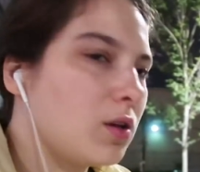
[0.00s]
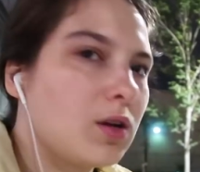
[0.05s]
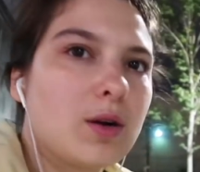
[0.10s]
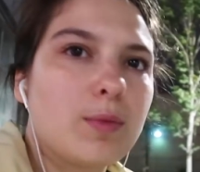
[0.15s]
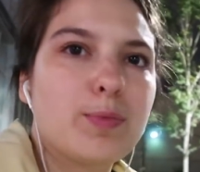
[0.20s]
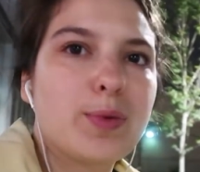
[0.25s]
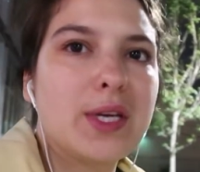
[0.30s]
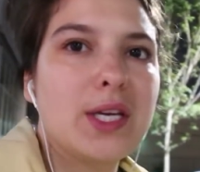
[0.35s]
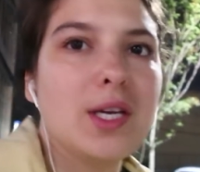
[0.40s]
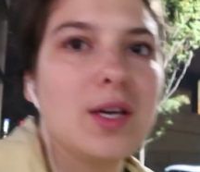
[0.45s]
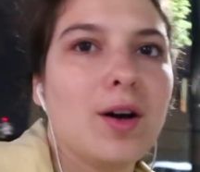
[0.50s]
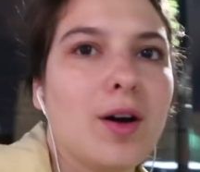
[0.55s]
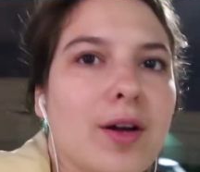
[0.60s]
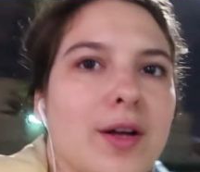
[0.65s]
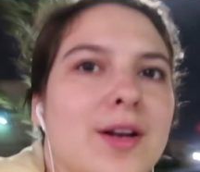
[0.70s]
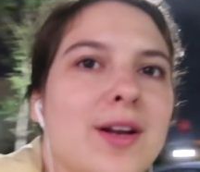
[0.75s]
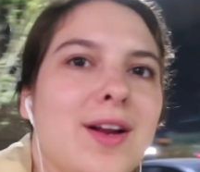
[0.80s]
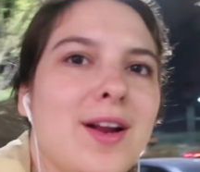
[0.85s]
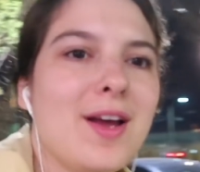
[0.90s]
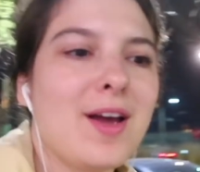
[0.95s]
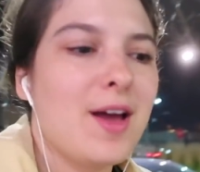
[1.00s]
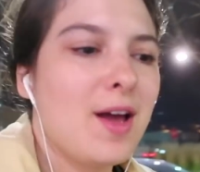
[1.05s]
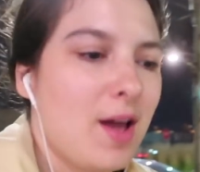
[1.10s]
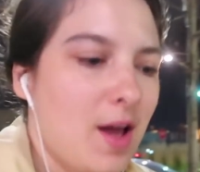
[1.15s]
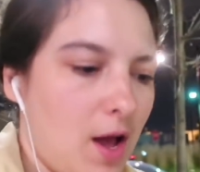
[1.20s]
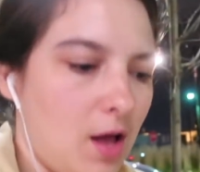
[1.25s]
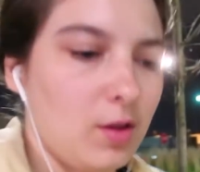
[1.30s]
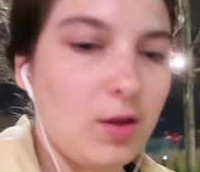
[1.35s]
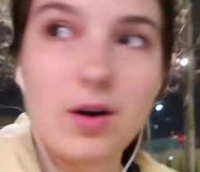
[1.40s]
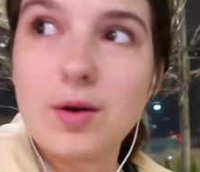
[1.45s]
a lot of pee on
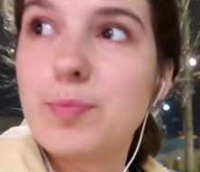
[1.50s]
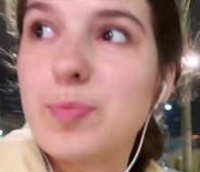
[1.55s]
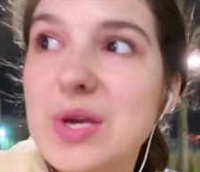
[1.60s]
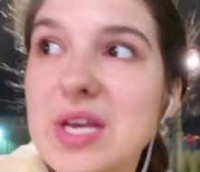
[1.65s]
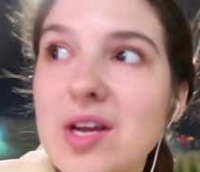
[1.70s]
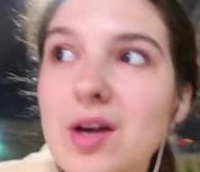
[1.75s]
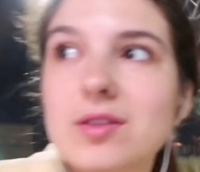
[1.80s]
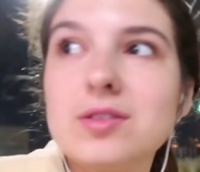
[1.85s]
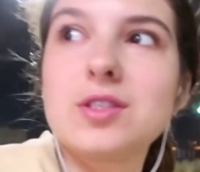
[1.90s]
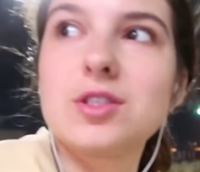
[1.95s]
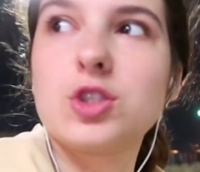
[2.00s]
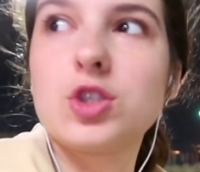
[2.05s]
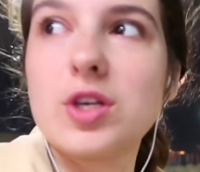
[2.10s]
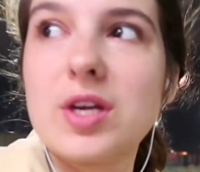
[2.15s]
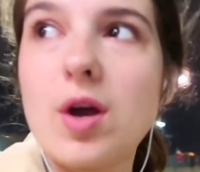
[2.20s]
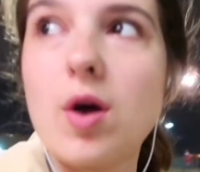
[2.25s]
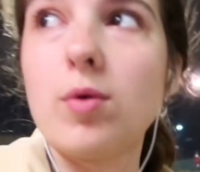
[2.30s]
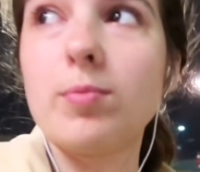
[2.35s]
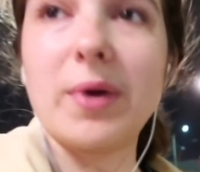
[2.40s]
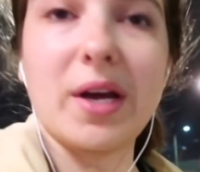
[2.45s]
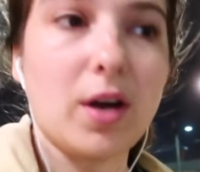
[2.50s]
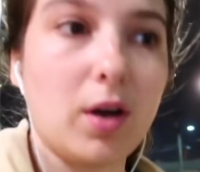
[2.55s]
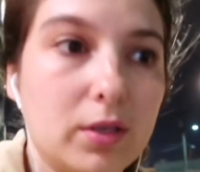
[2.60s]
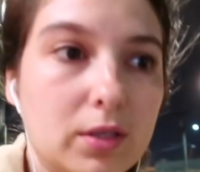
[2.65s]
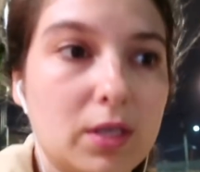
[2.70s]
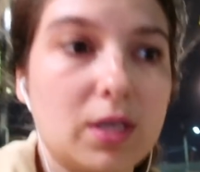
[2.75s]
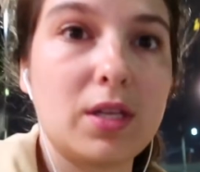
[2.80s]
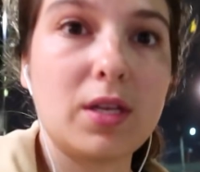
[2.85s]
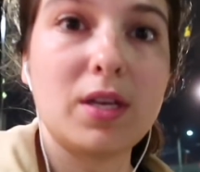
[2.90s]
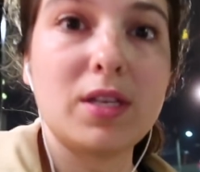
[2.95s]
the tree. Oh my
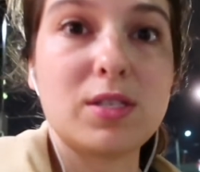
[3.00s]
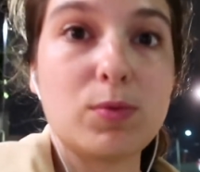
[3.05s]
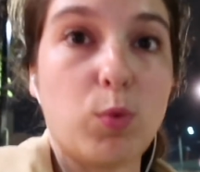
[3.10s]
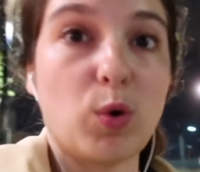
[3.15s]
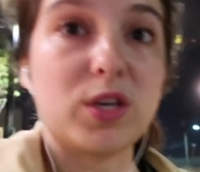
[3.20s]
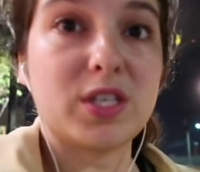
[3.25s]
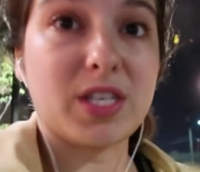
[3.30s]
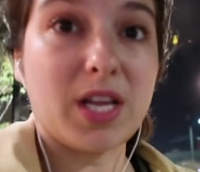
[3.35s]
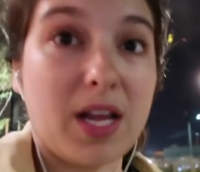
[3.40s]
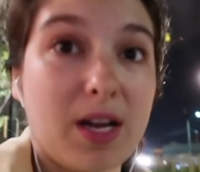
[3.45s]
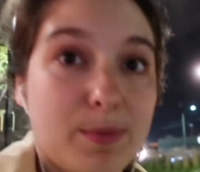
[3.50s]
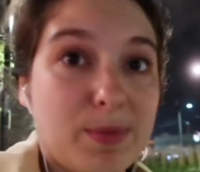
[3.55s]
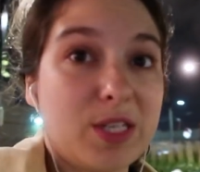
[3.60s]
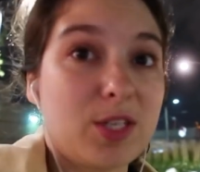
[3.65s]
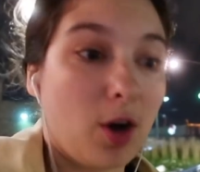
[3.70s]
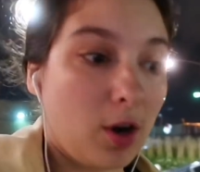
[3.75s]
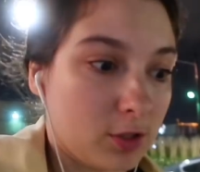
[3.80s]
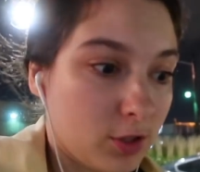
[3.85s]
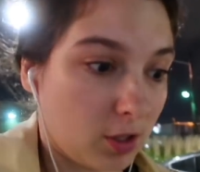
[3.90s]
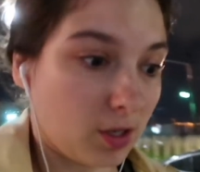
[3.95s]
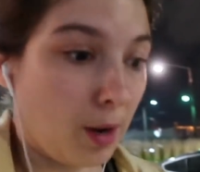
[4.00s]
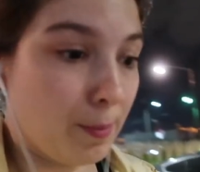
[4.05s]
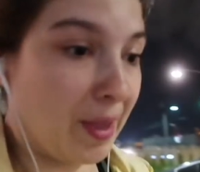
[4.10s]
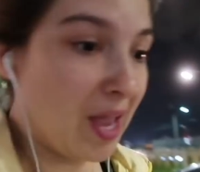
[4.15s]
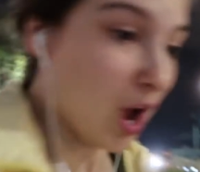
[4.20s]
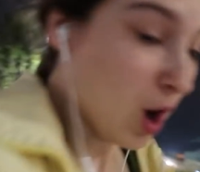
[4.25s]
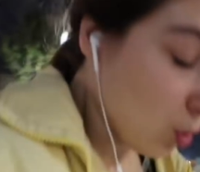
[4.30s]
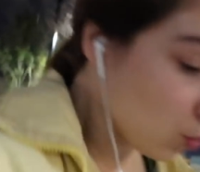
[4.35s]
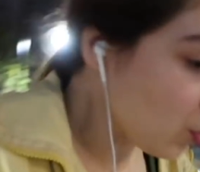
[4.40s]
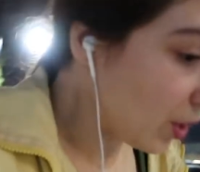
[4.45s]
god, his worst enemy dogs are
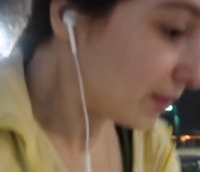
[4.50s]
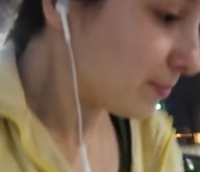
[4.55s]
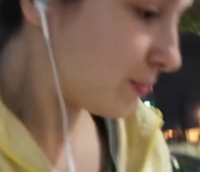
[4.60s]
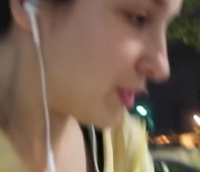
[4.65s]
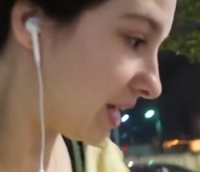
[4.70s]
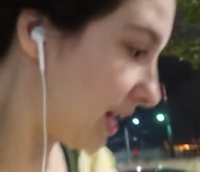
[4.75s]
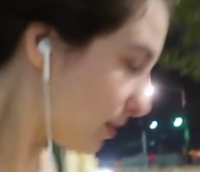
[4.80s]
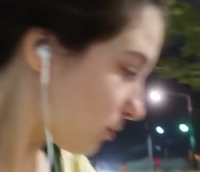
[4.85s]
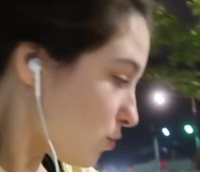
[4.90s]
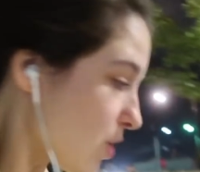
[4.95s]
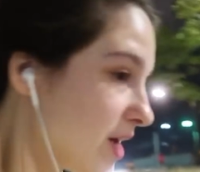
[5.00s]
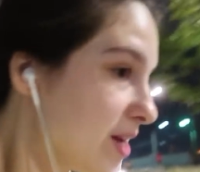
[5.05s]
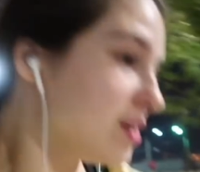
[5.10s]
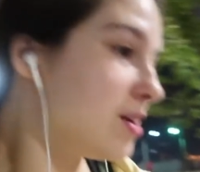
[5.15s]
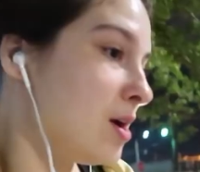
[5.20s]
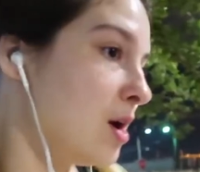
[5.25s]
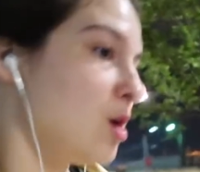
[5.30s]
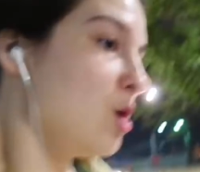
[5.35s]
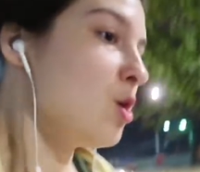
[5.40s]
coming. Run, Peanut, run,